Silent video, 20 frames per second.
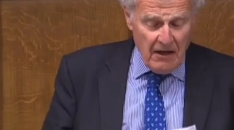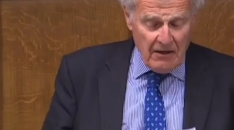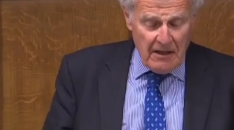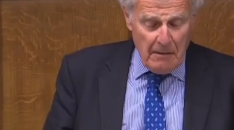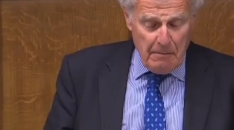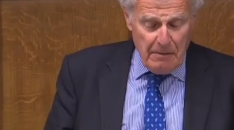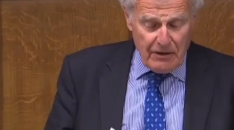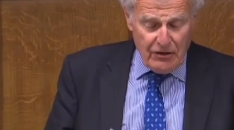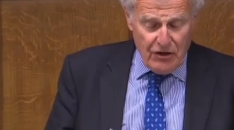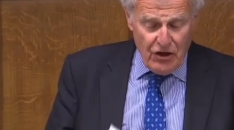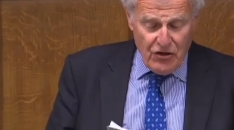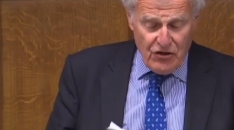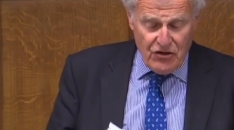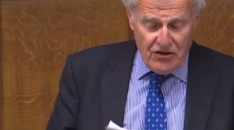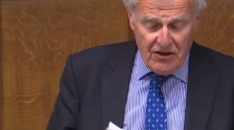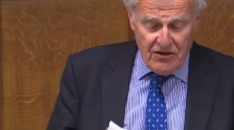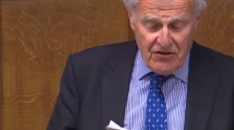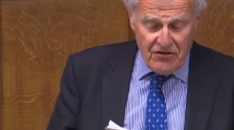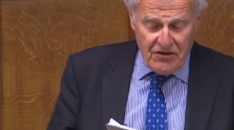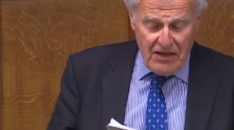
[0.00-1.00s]
The
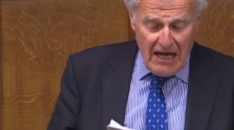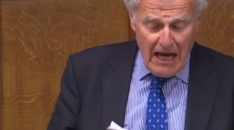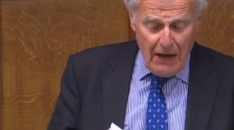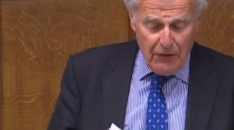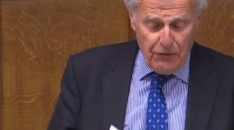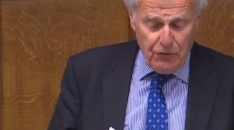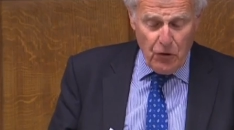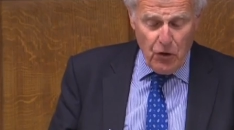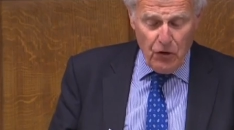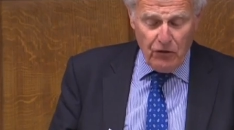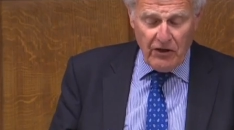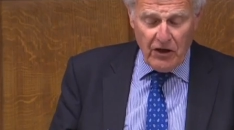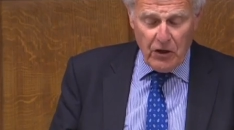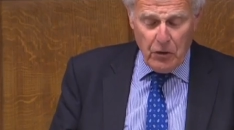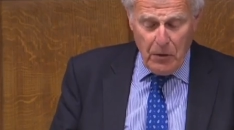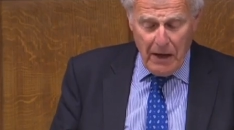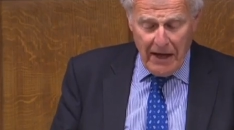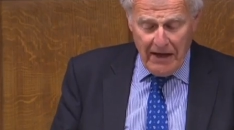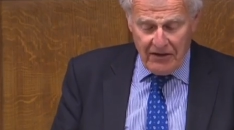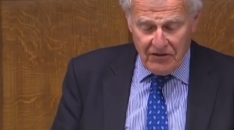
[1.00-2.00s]
petitioners therefore
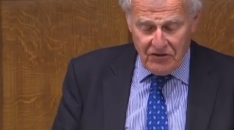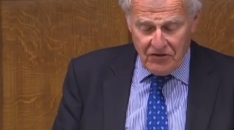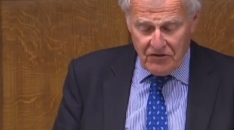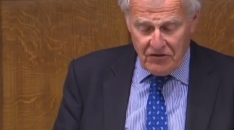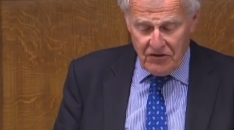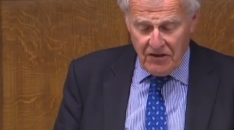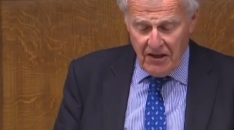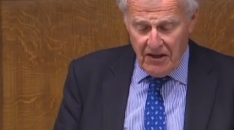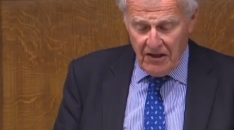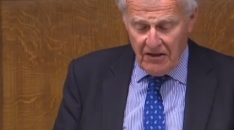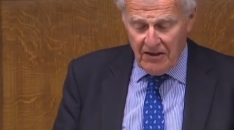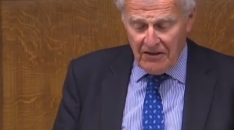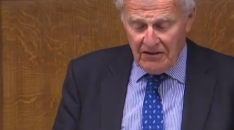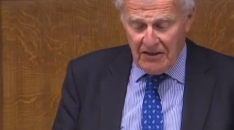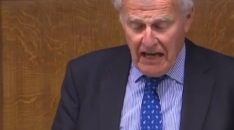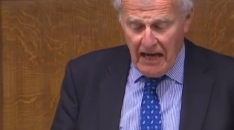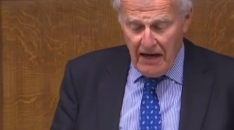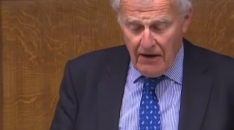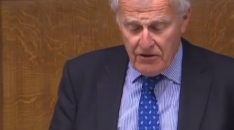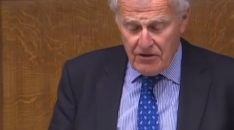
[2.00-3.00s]
request that
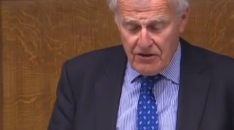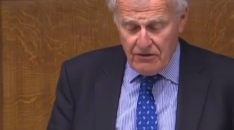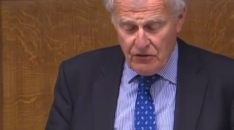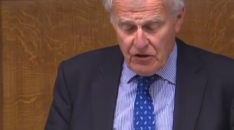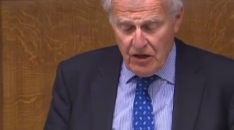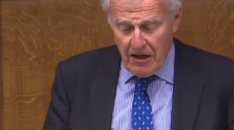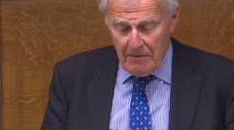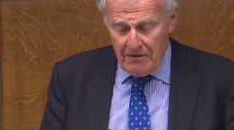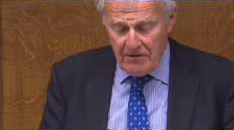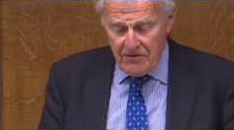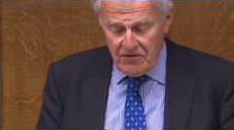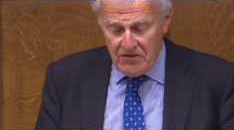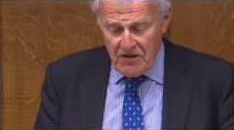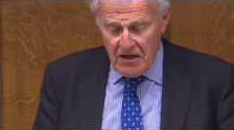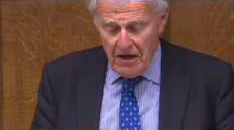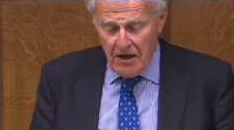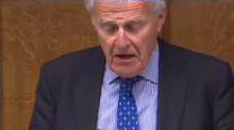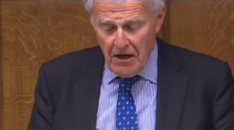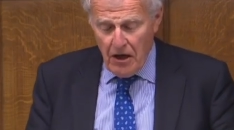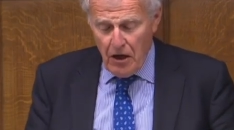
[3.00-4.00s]
the House of Commons
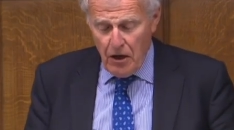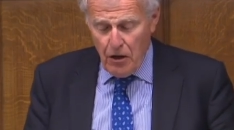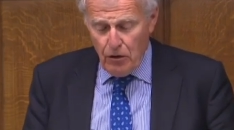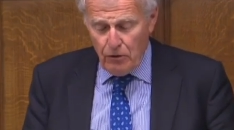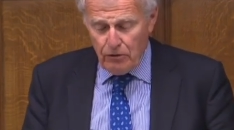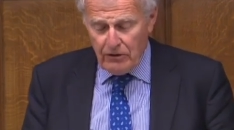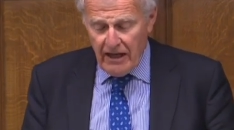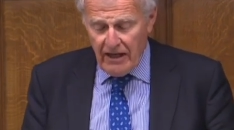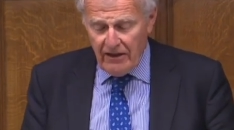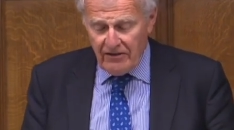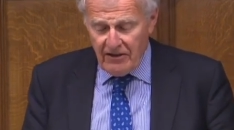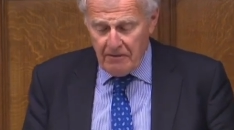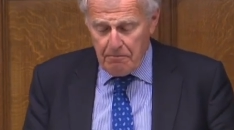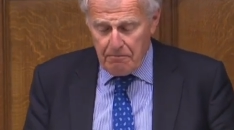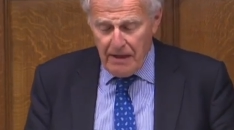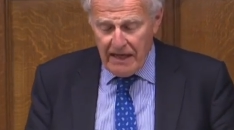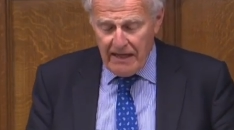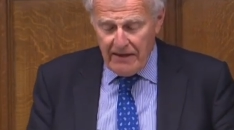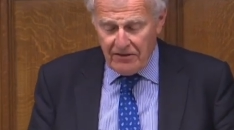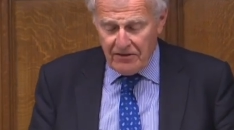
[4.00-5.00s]
hold a
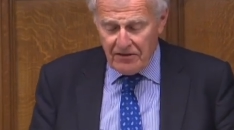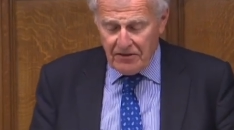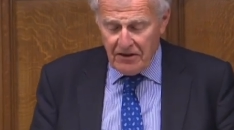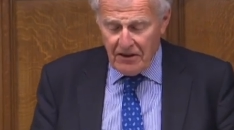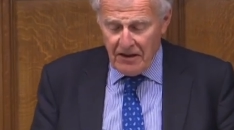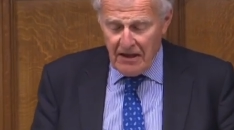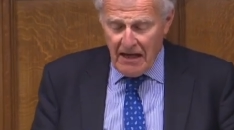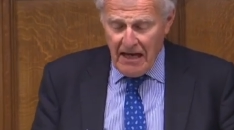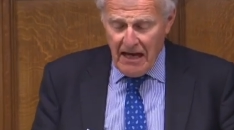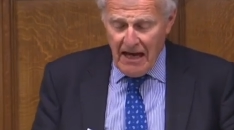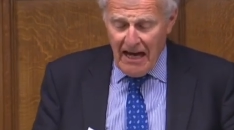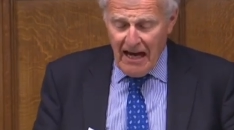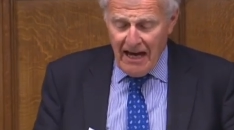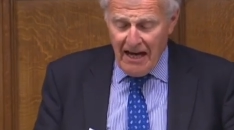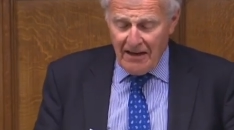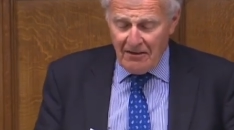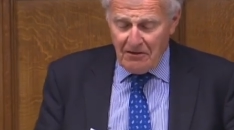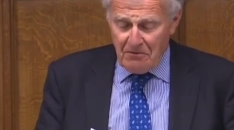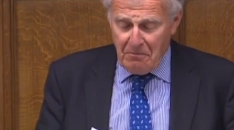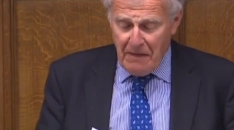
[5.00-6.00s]
debate
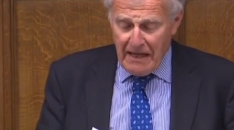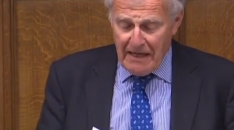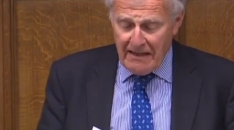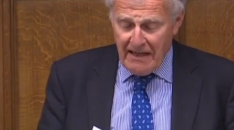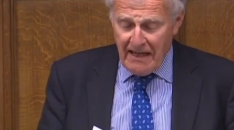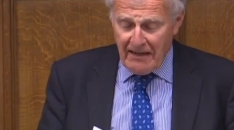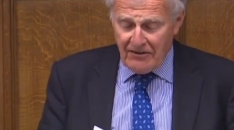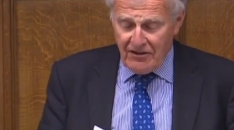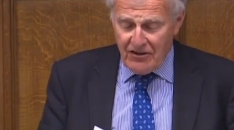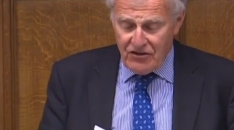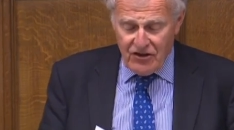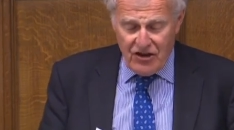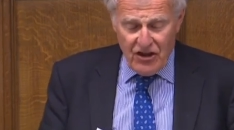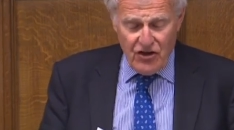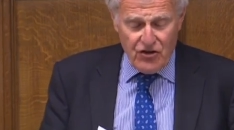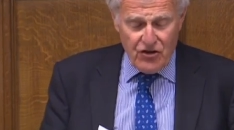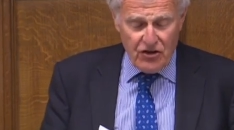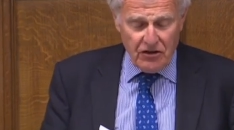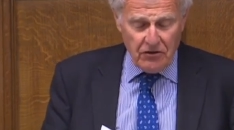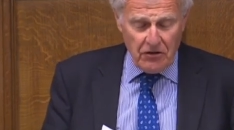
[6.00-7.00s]
and make a
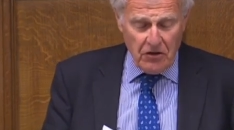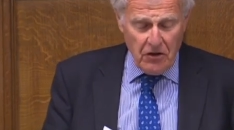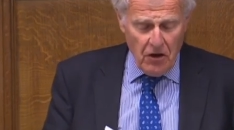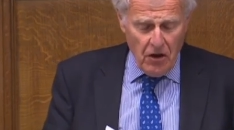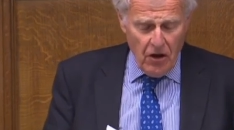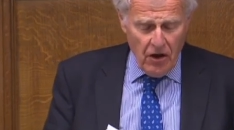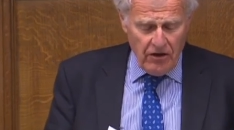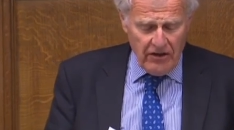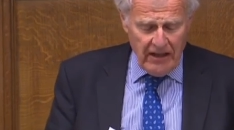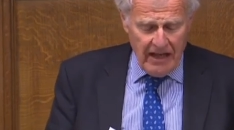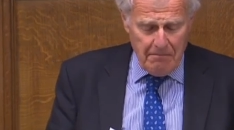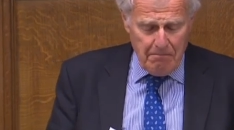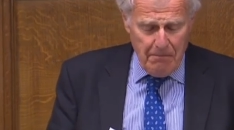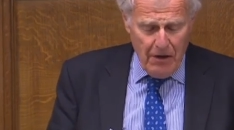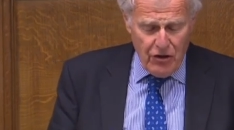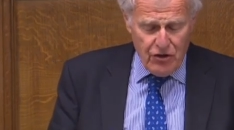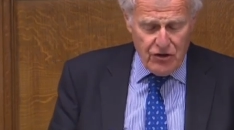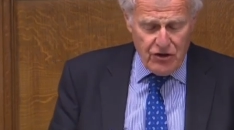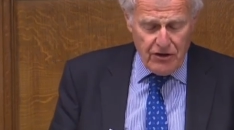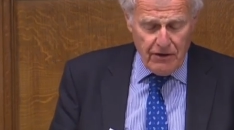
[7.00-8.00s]
decision on a
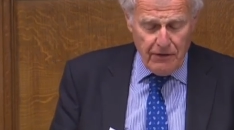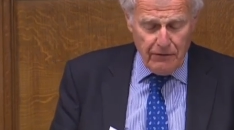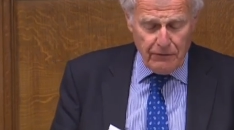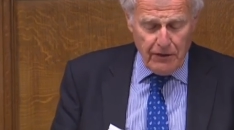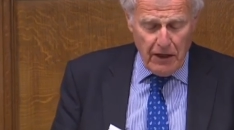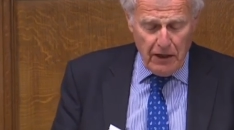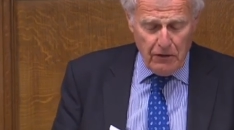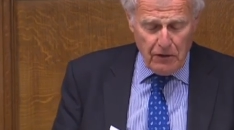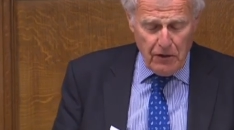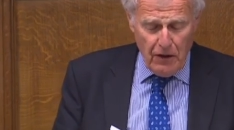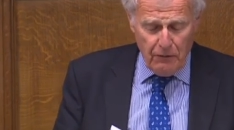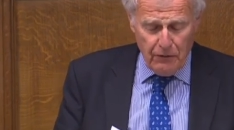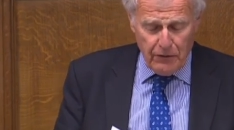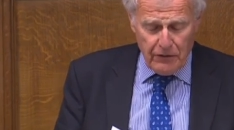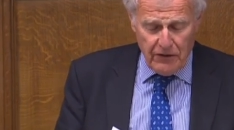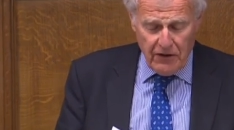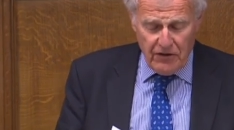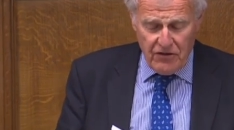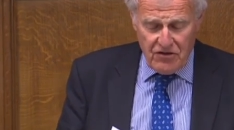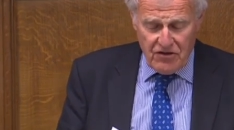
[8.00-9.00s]
motion of no
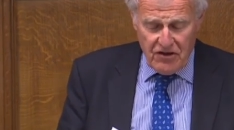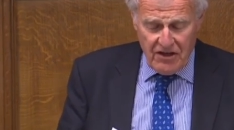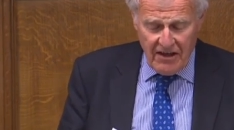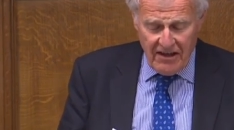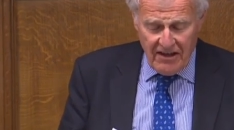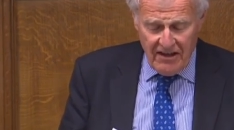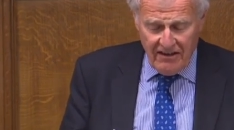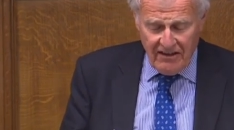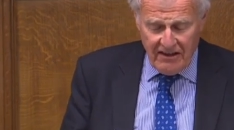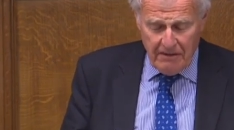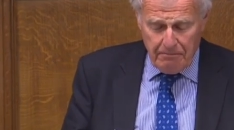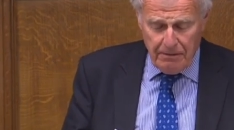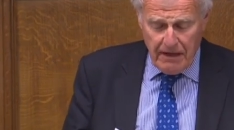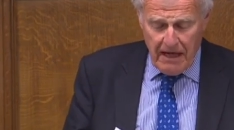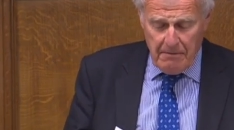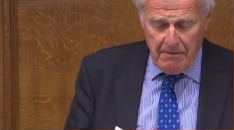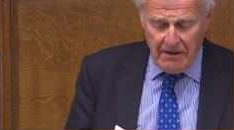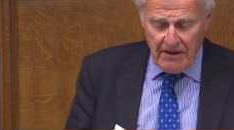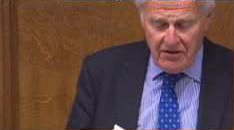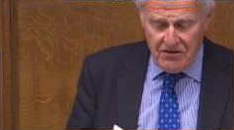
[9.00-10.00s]
confidence in the
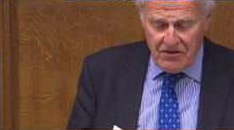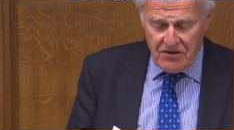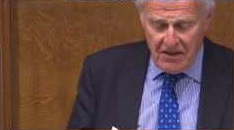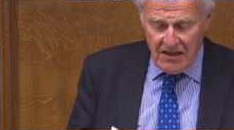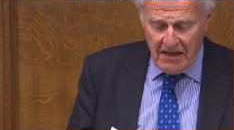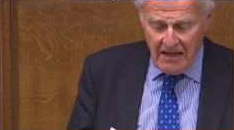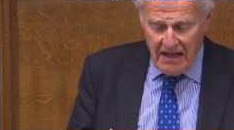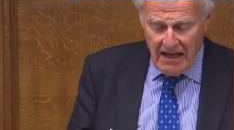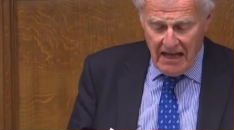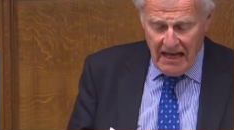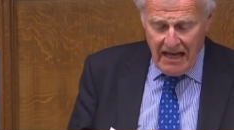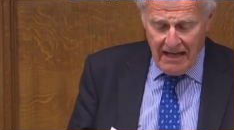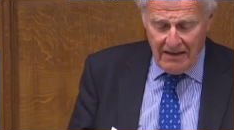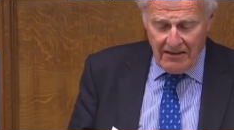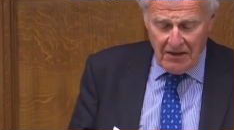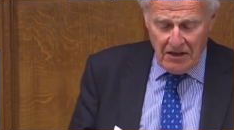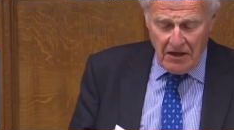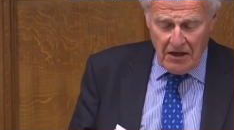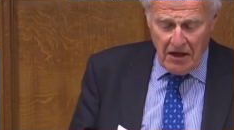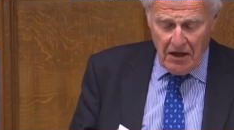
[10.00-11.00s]
Prime Minister
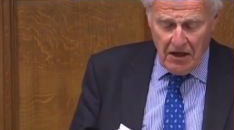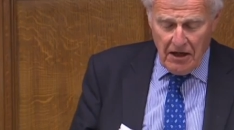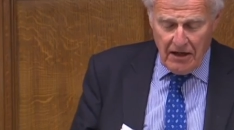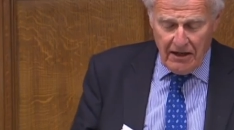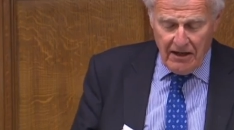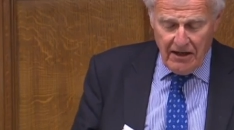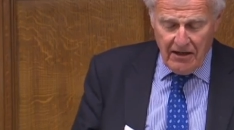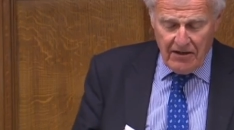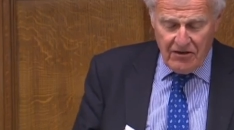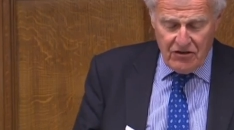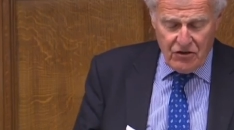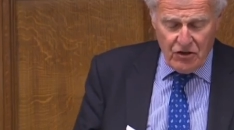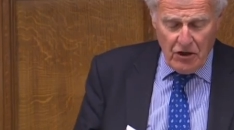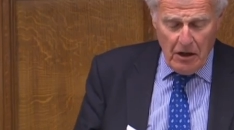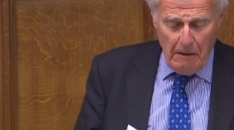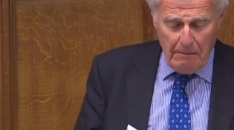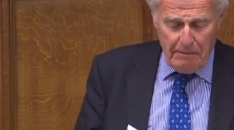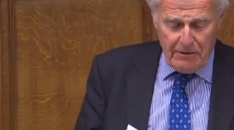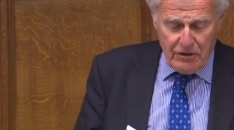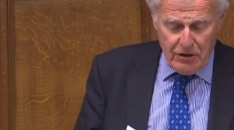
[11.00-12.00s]
at the earliest
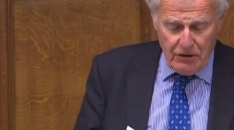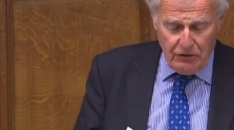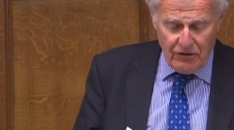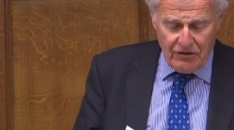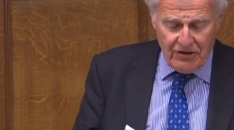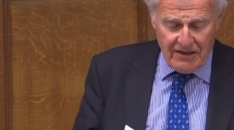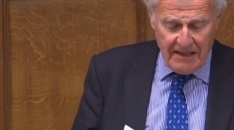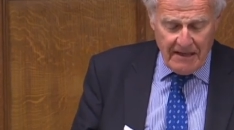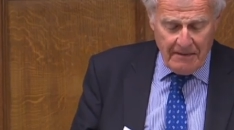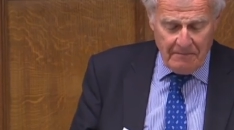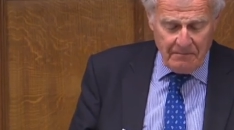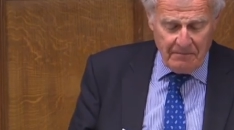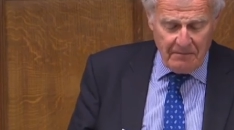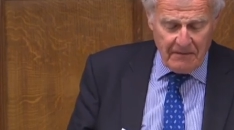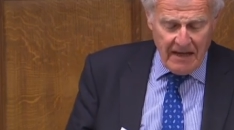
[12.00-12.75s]
opportunity,